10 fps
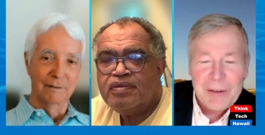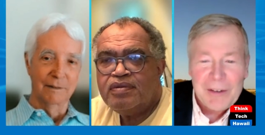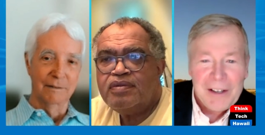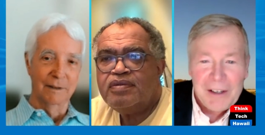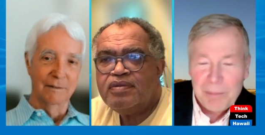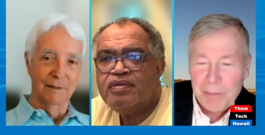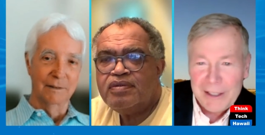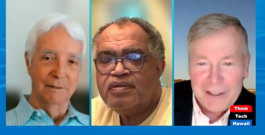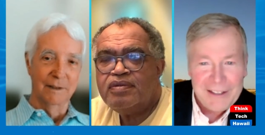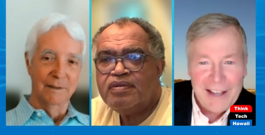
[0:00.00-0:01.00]
Speaker 1: you.
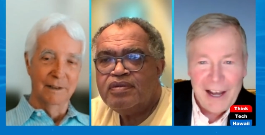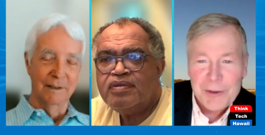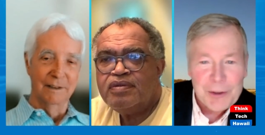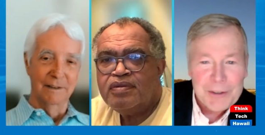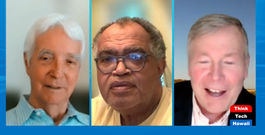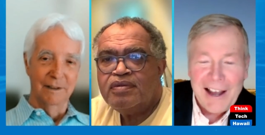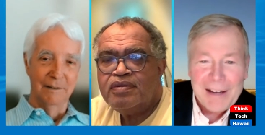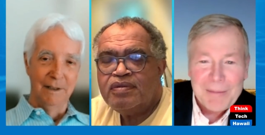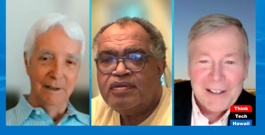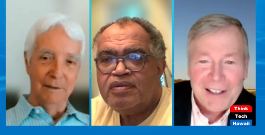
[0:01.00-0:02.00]
But now's your
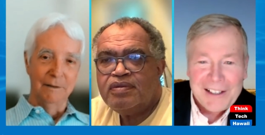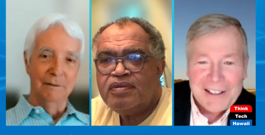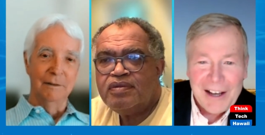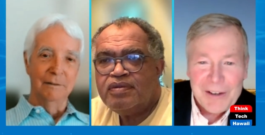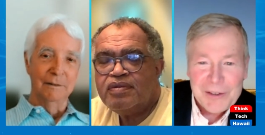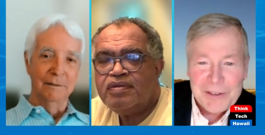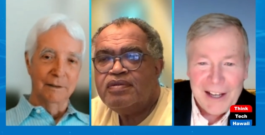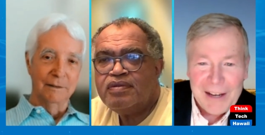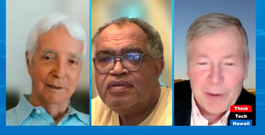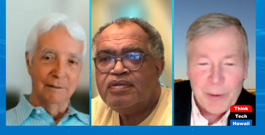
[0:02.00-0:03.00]
time. Now's your
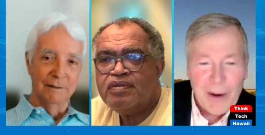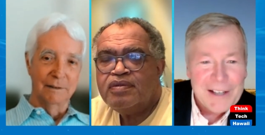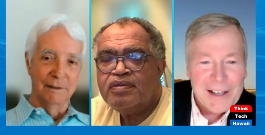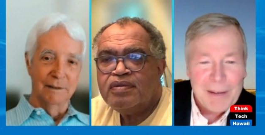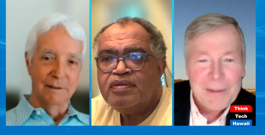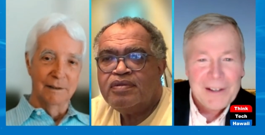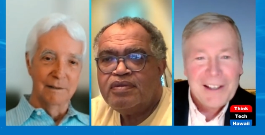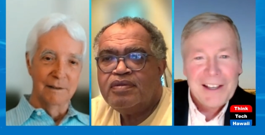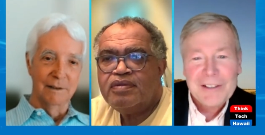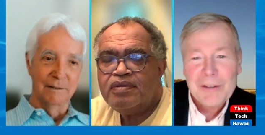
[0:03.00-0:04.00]
time to rise up
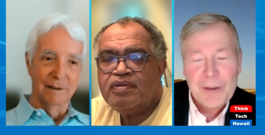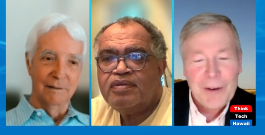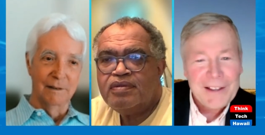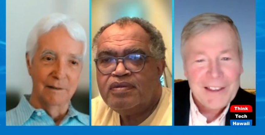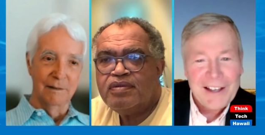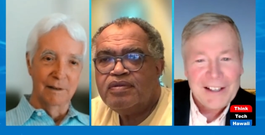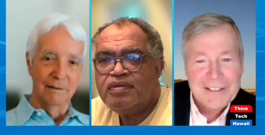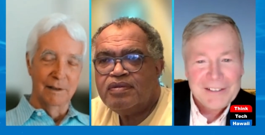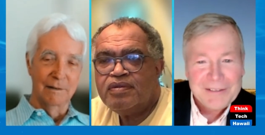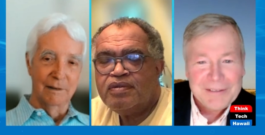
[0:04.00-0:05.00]
and do the right thing.
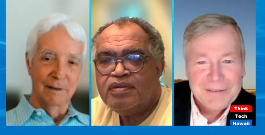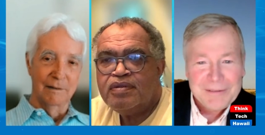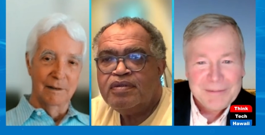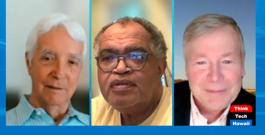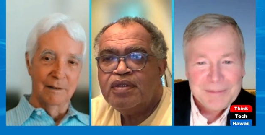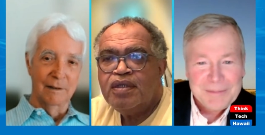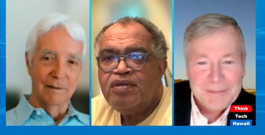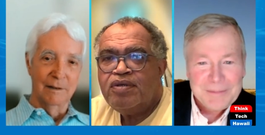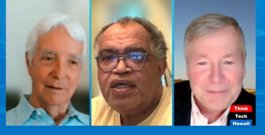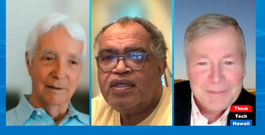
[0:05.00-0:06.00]

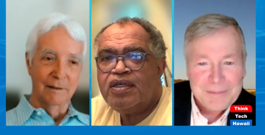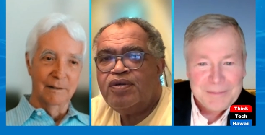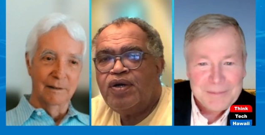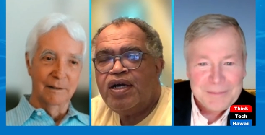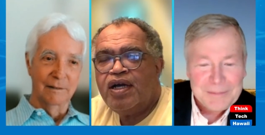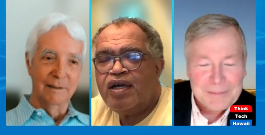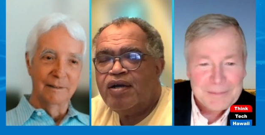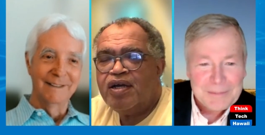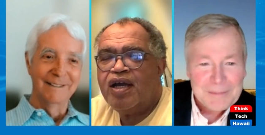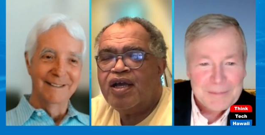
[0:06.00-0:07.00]
Speaker 2: Right. Well,
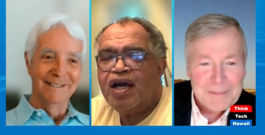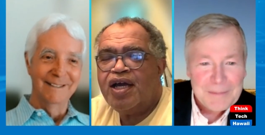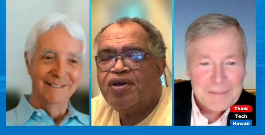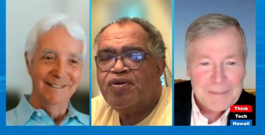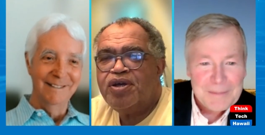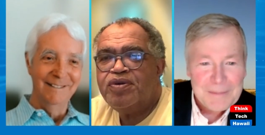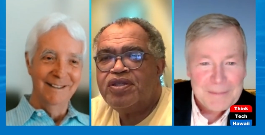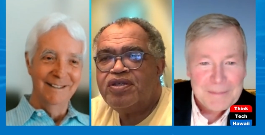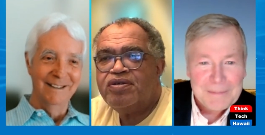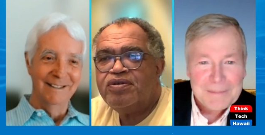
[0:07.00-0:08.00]
I, I, I agree
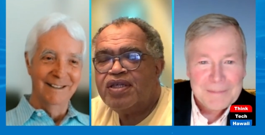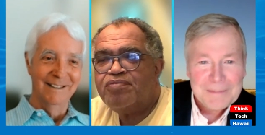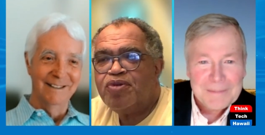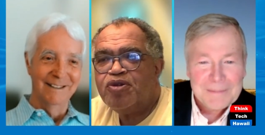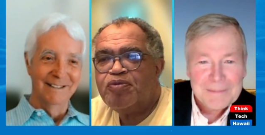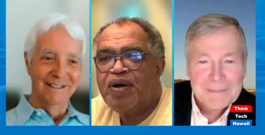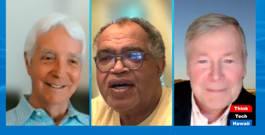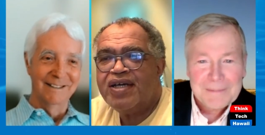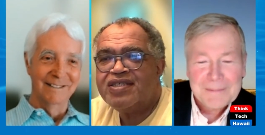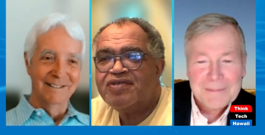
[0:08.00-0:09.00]
with you that both
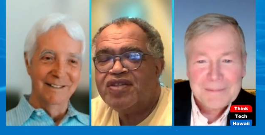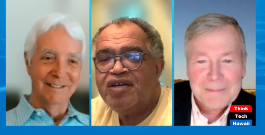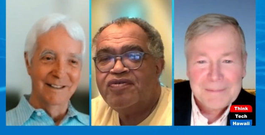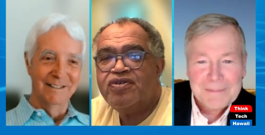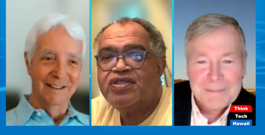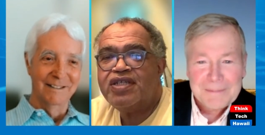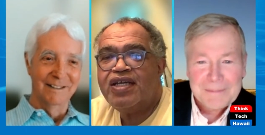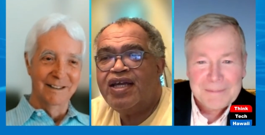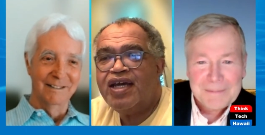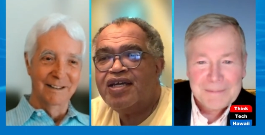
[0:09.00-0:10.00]
positive levers
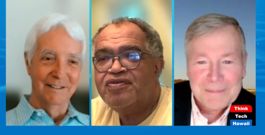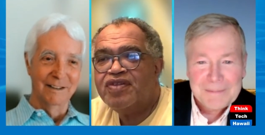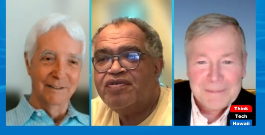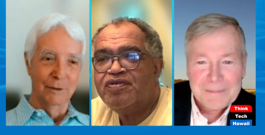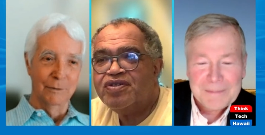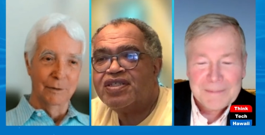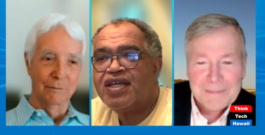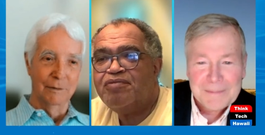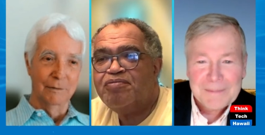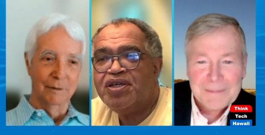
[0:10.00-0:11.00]
and negative levers
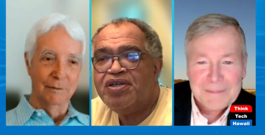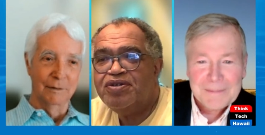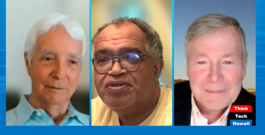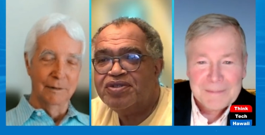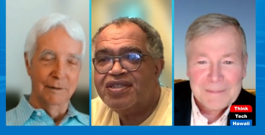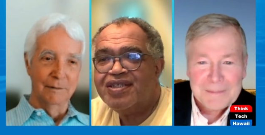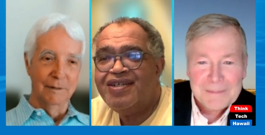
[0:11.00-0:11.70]
can be used.